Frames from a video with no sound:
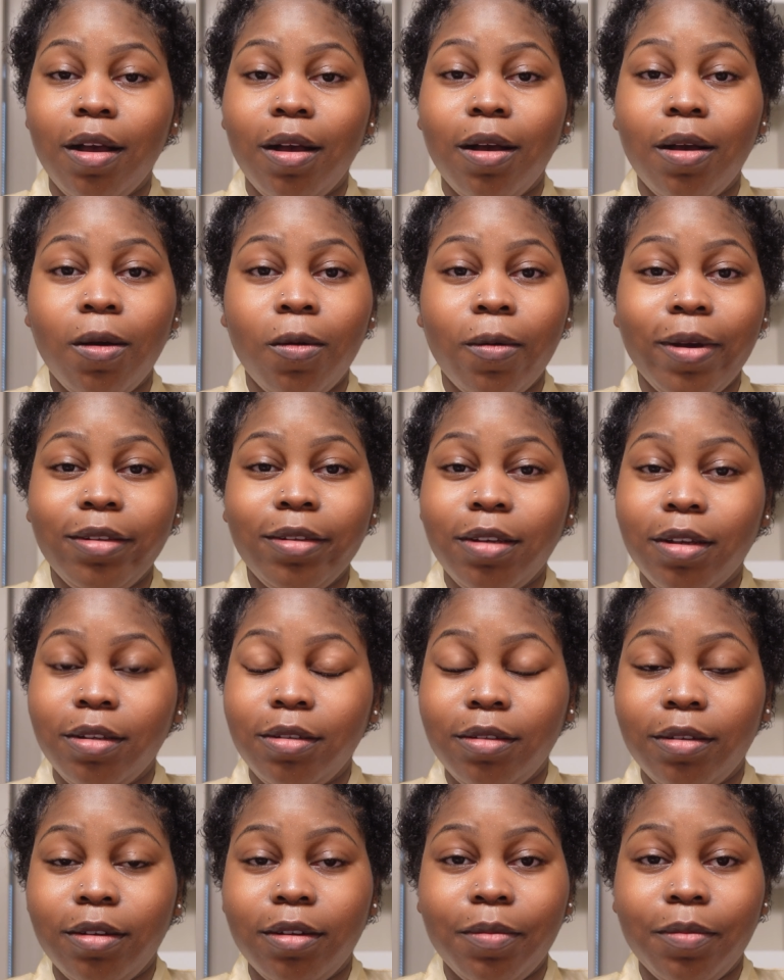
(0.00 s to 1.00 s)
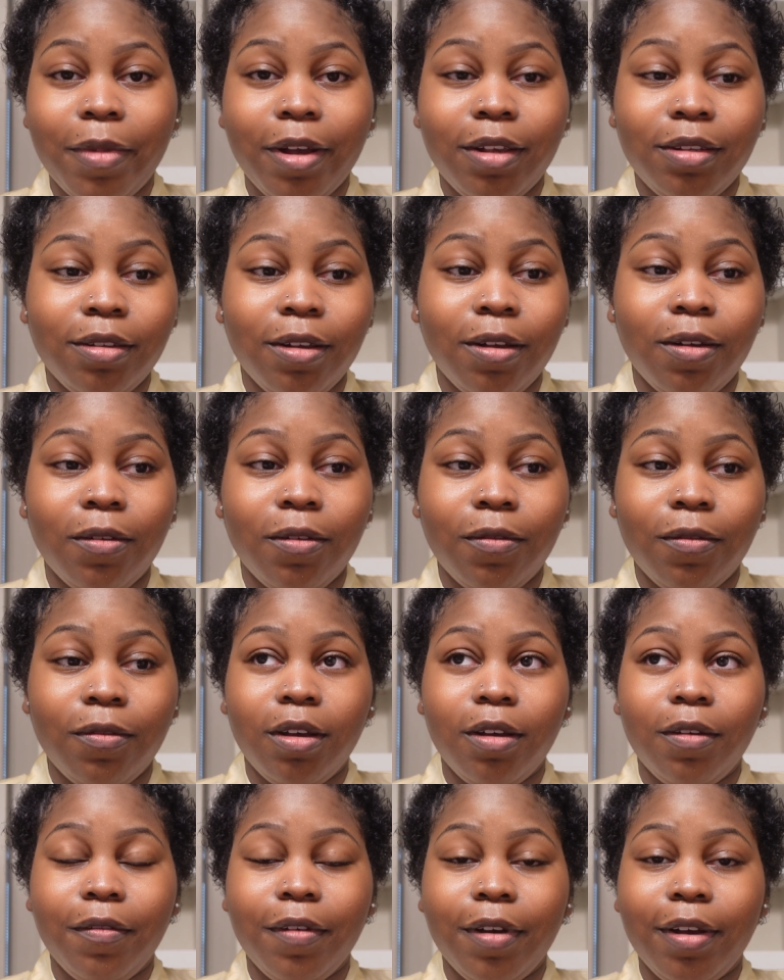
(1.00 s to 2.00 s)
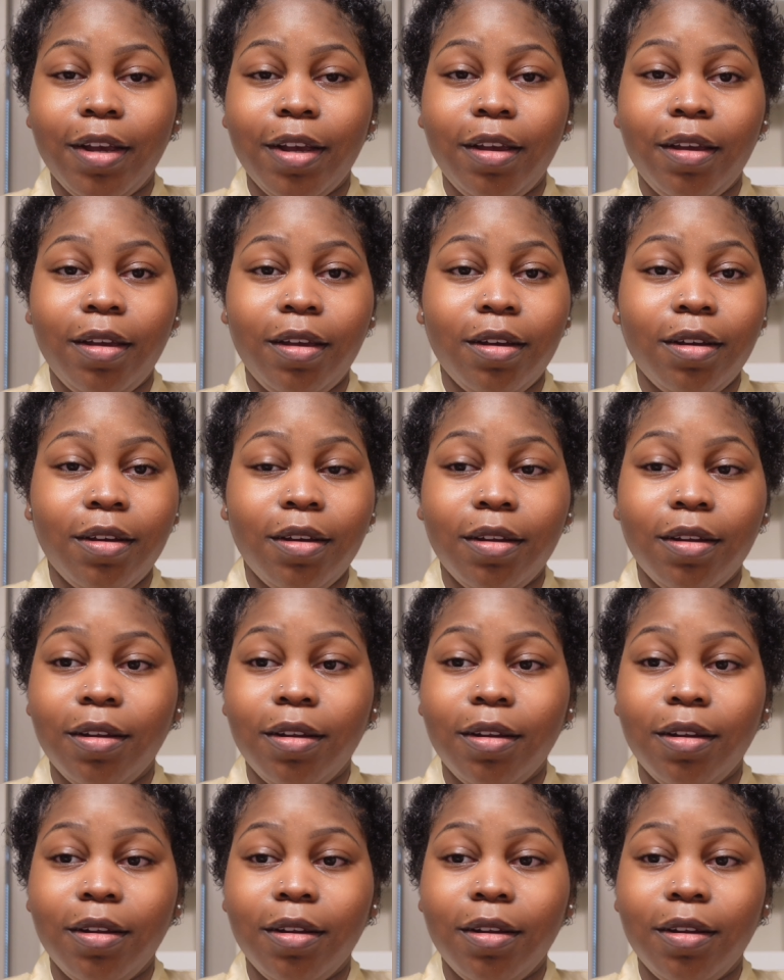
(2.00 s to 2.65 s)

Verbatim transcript: I always considered myself a very